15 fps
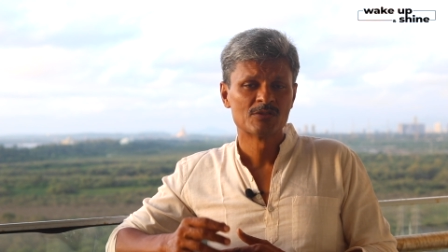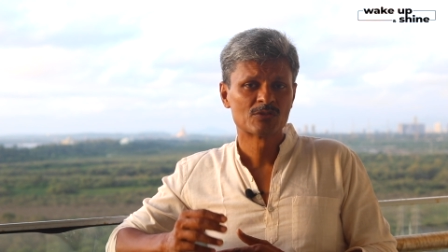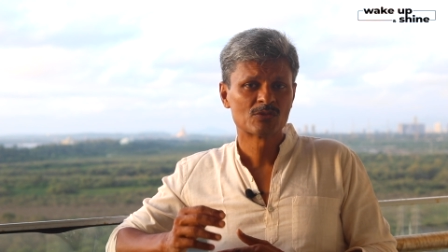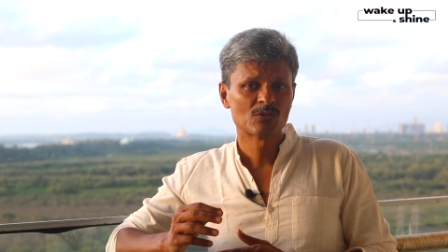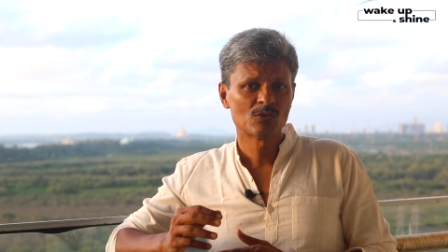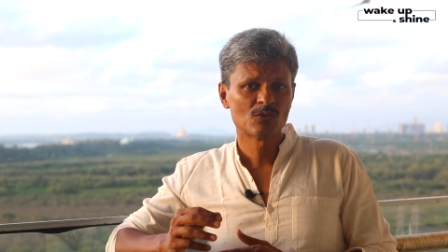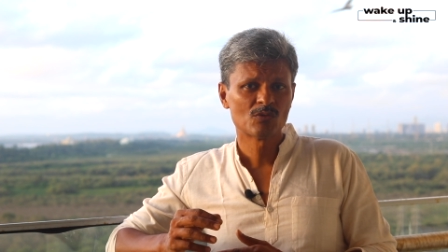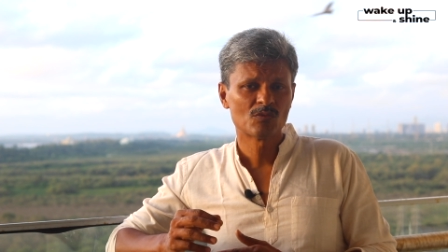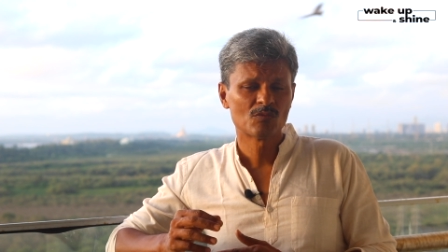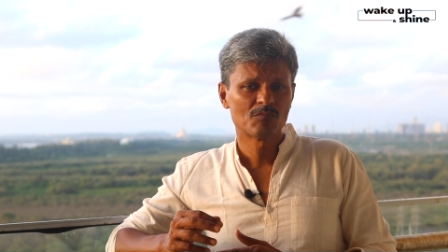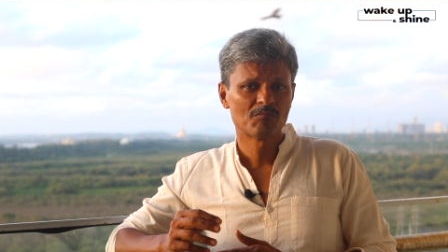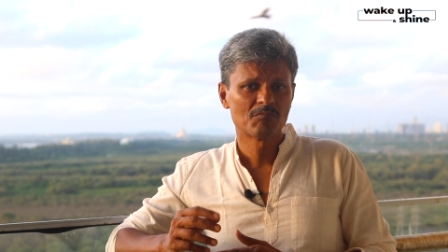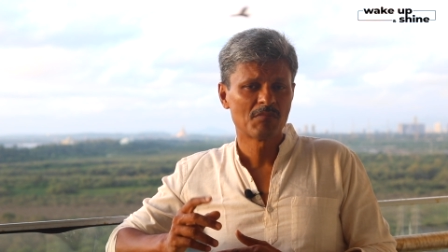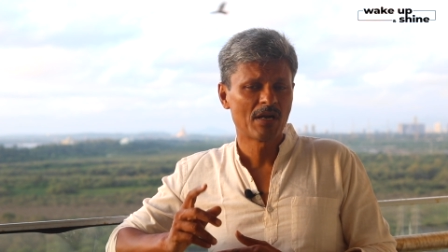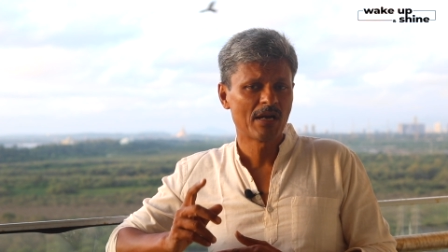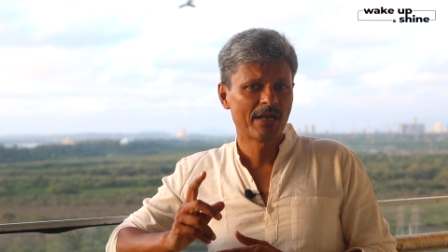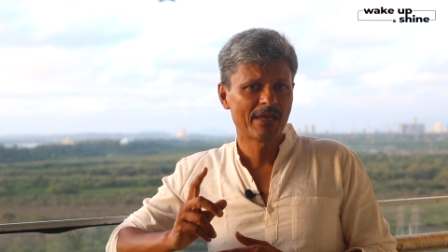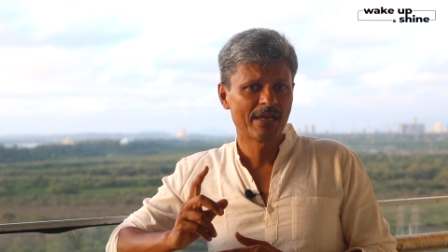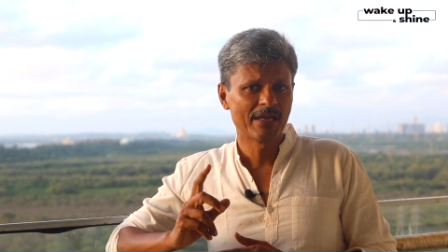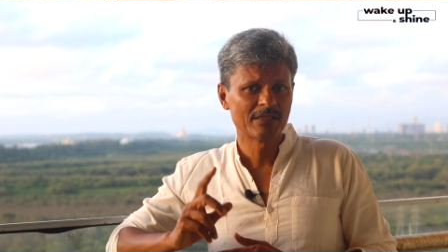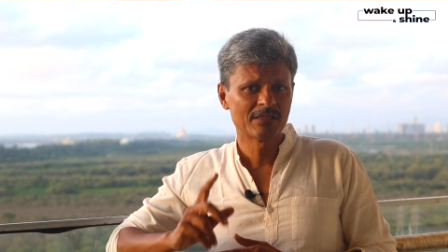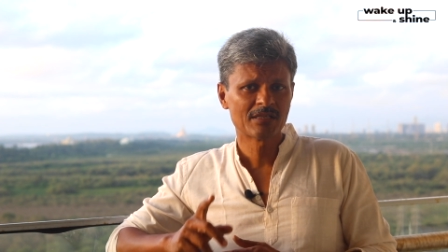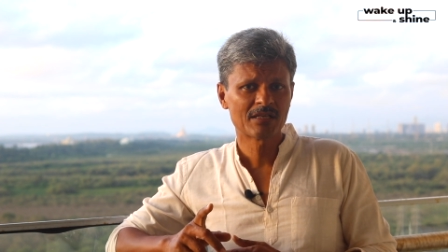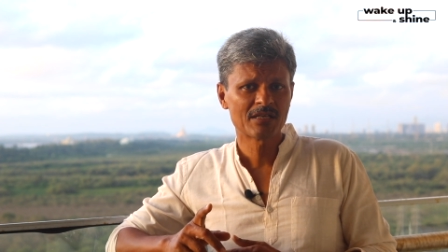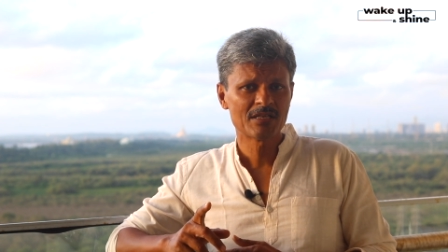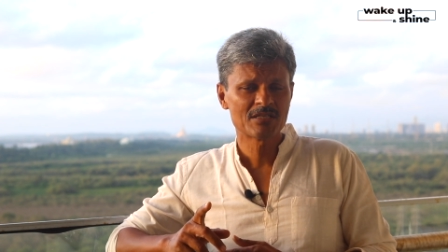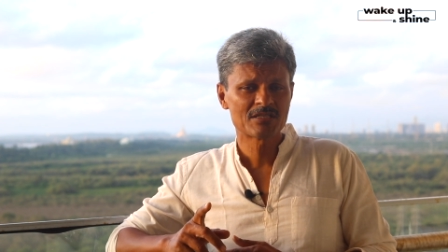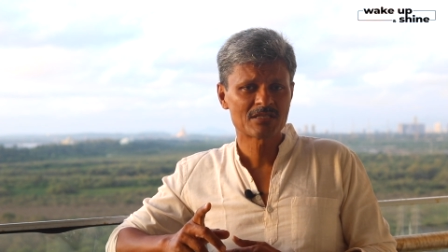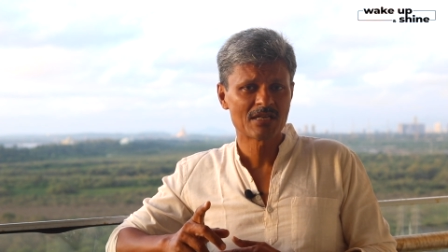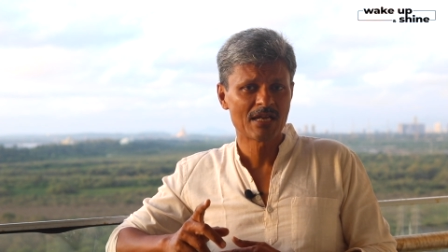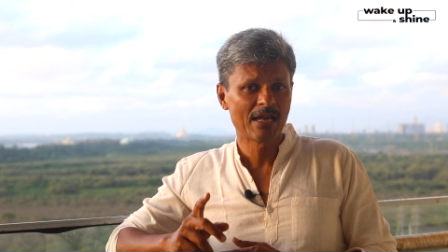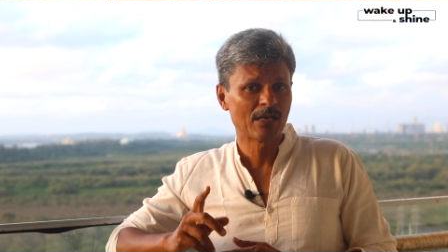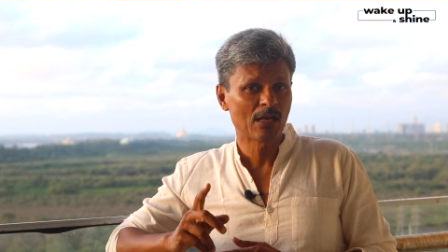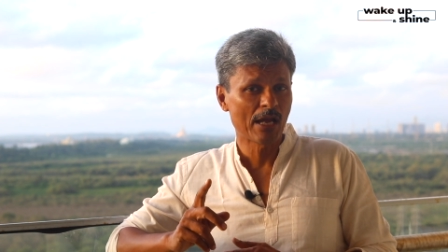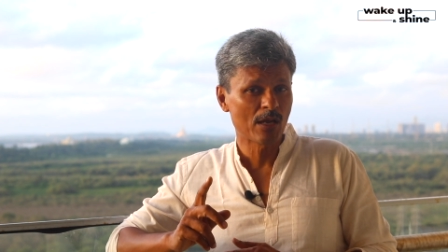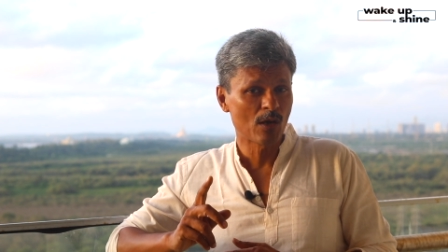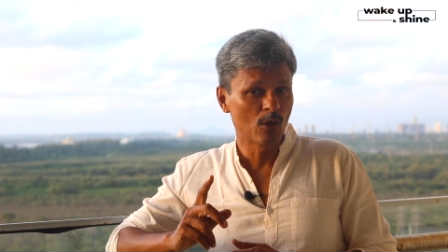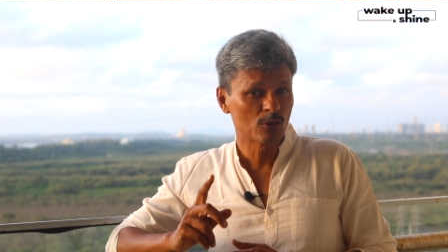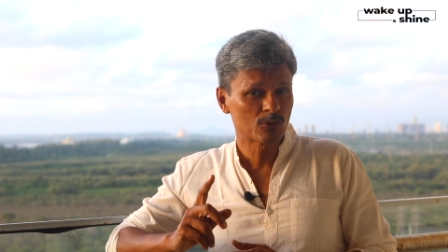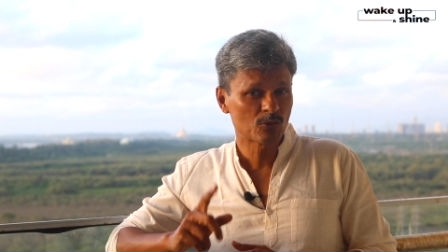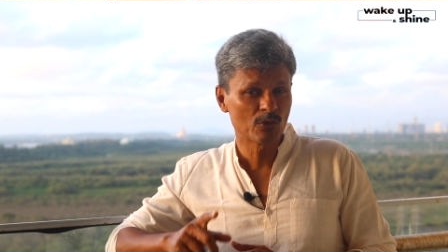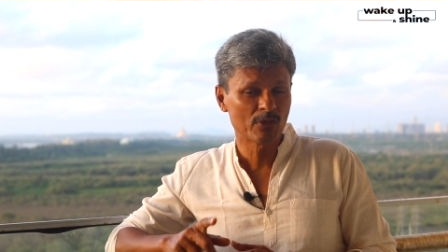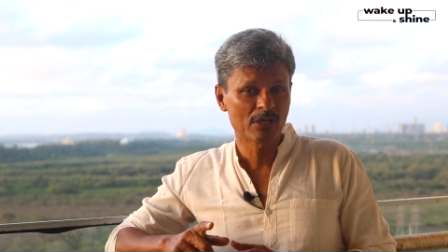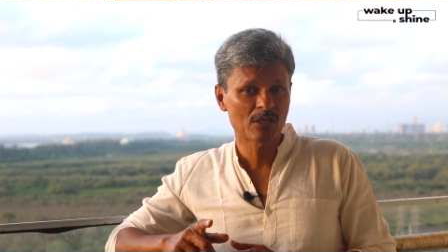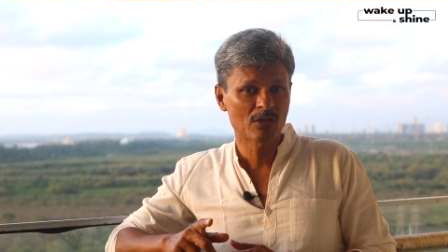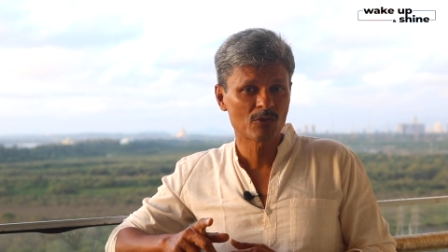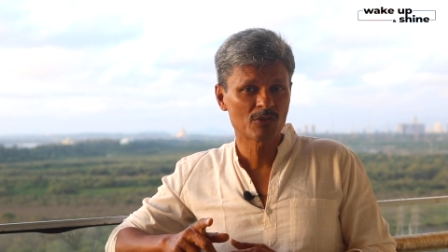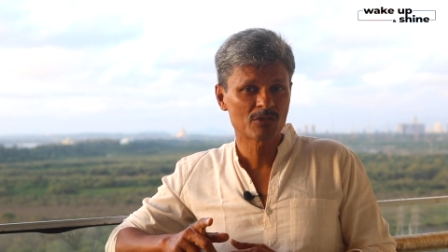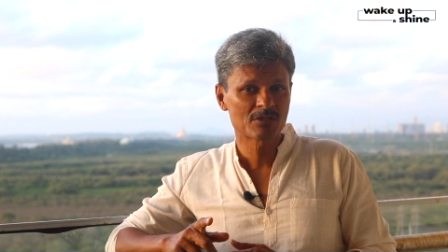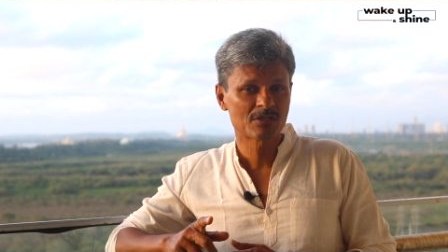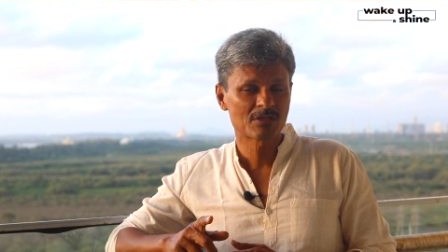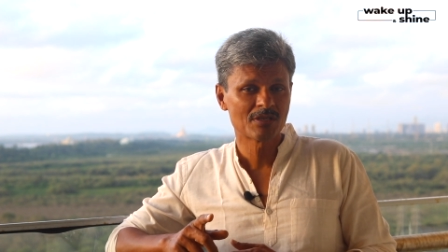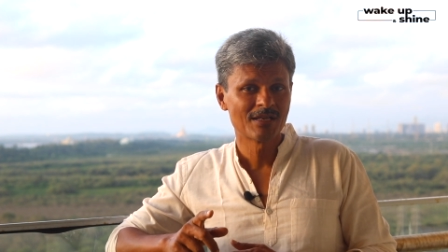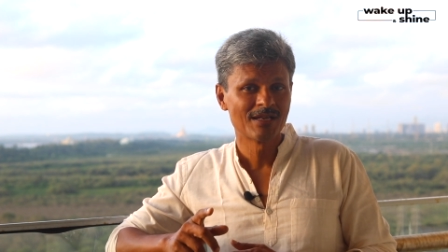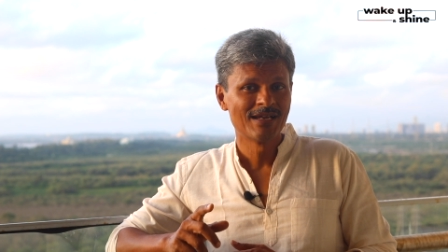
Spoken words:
So I encourage, and I also request,